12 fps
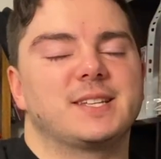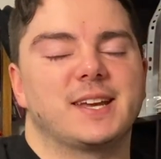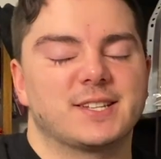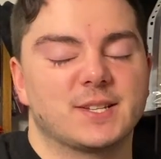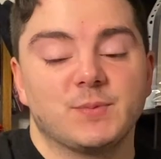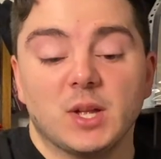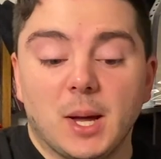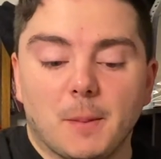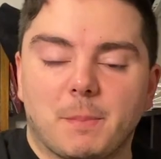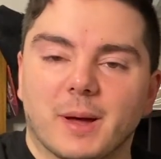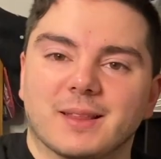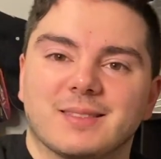hand.
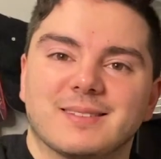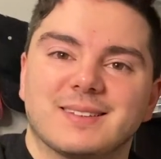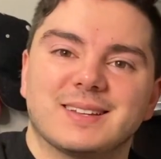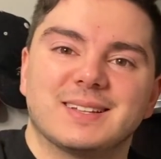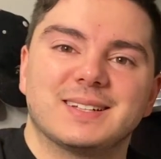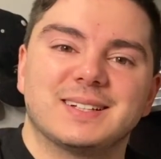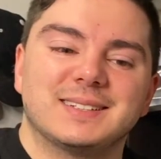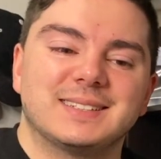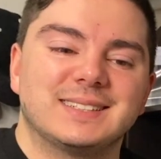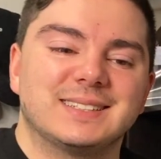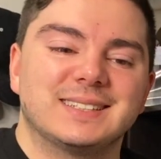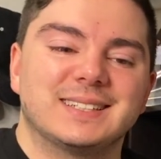But
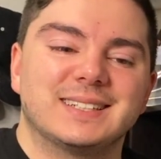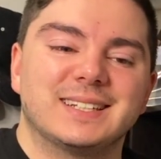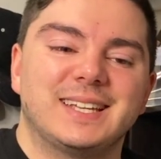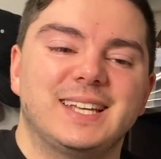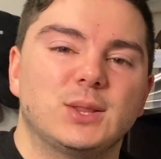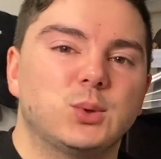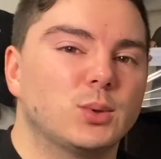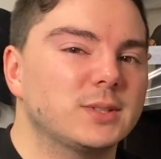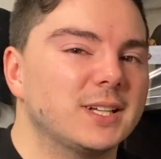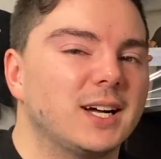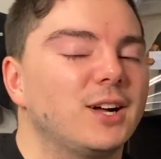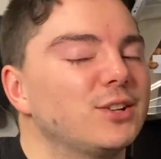he
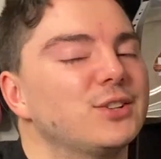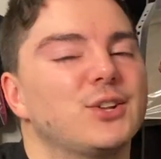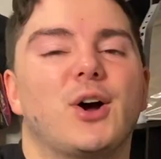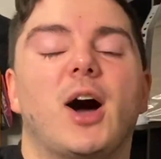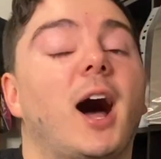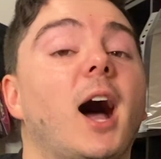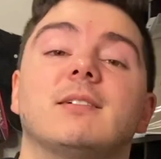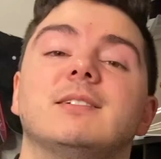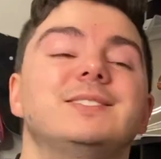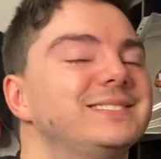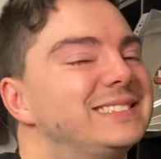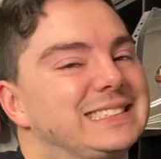looked at, I don't know, I
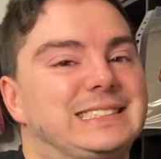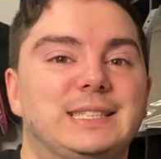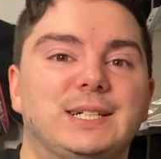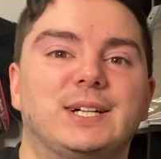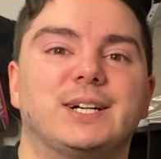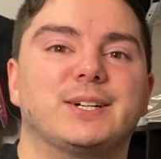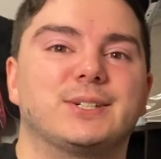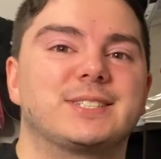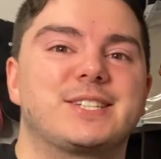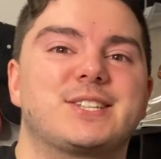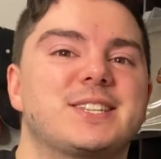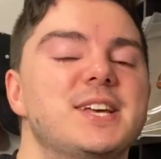don't know,
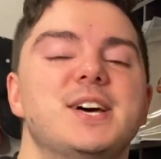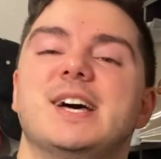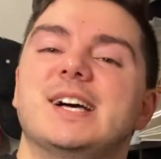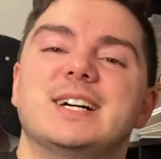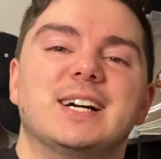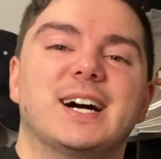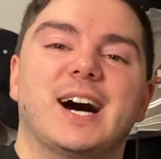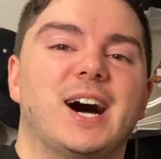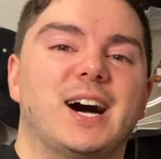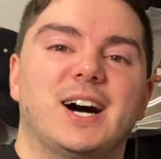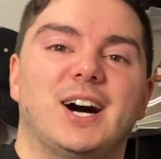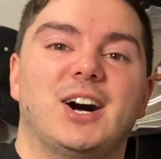it's,
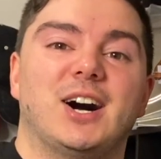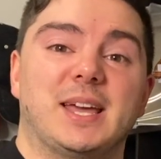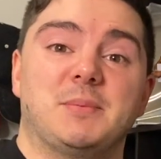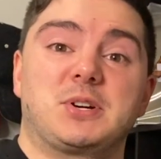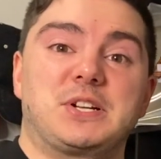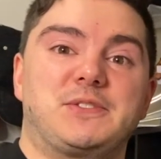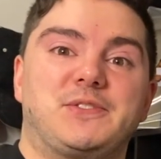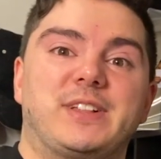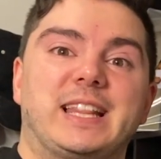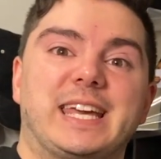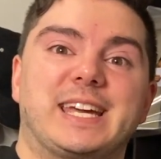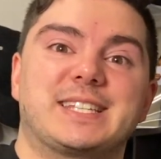I am
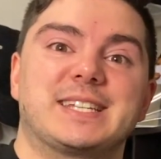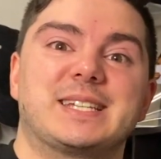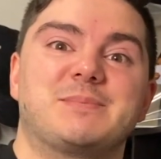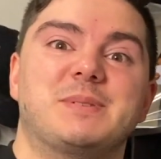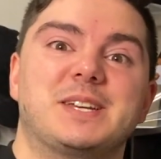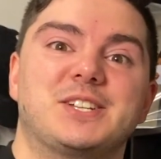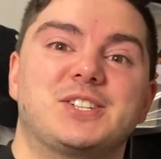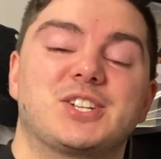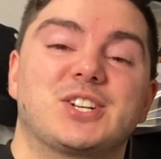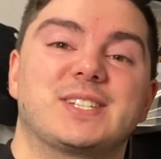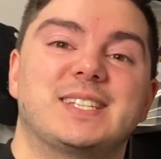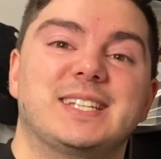conflicted, bitch,
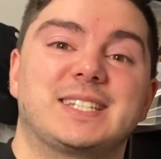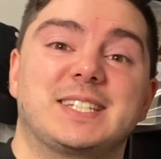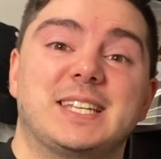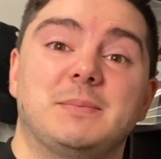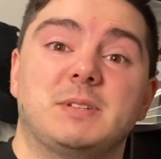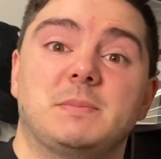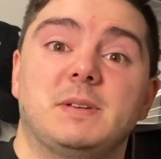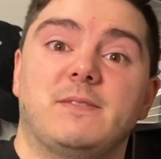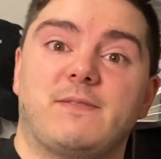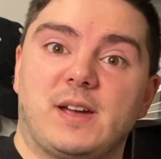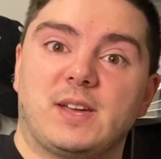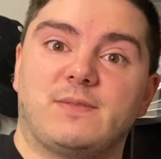because he seems to be
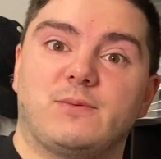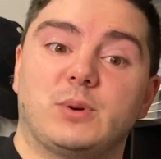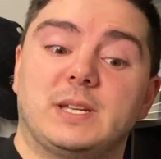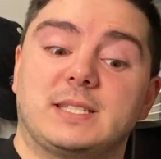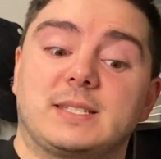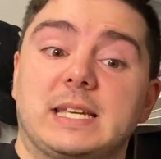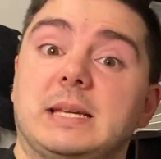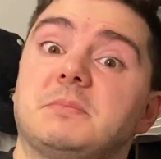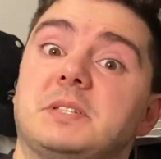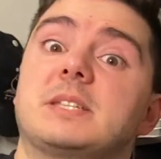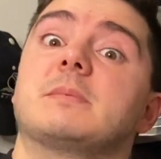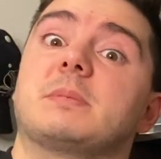faithful, he
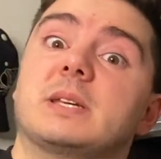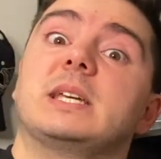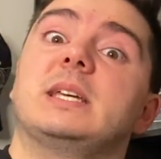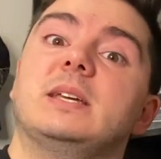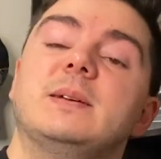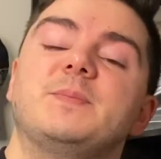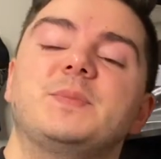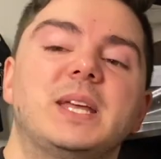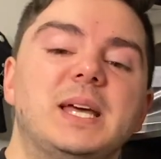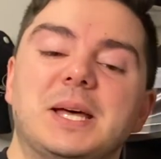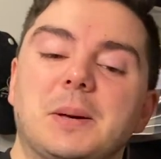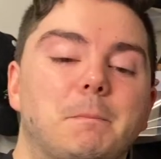seems to be,
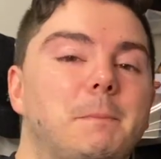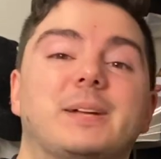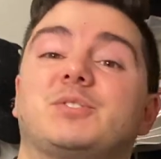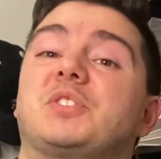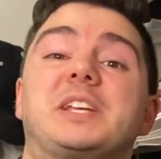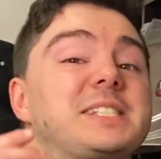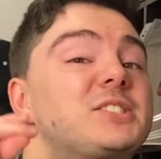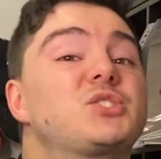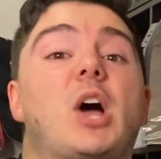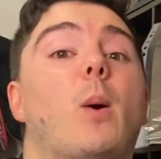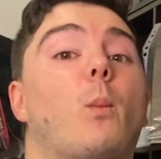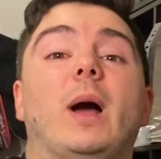but this,
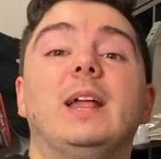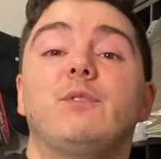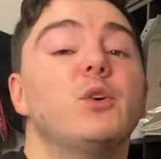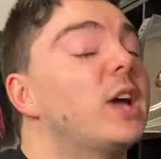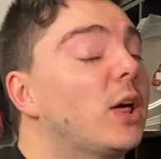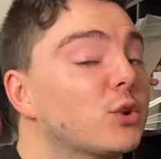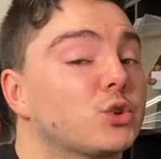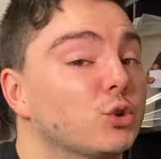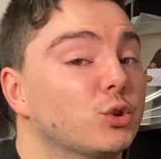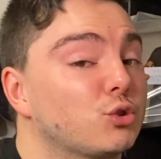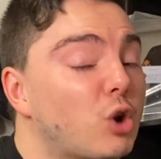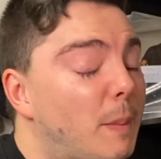I'm waiting for the other shoe
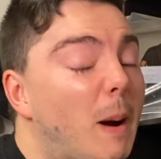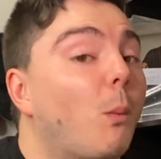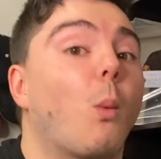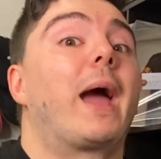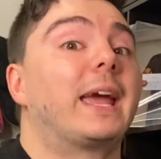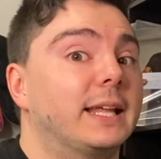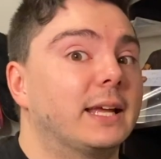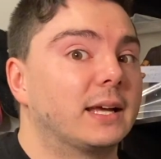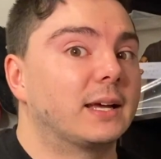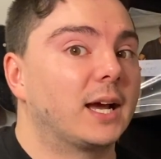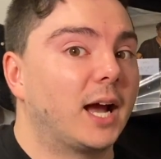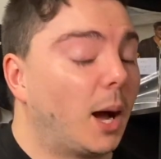to drop, I'm
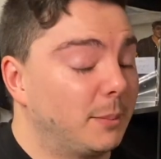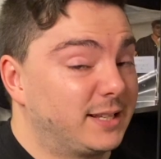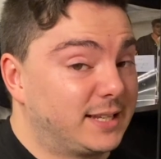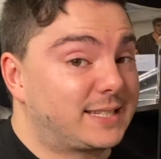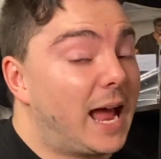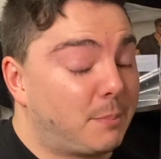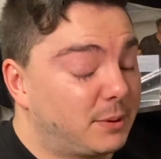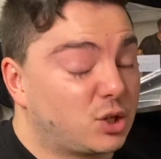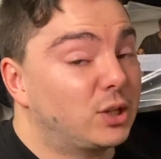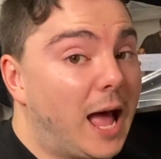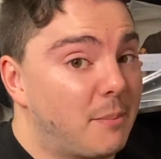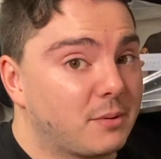waiting. I mean, it's happened, it's
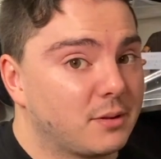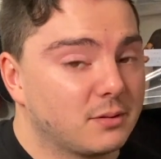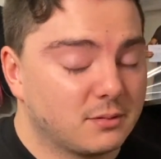gonna happen.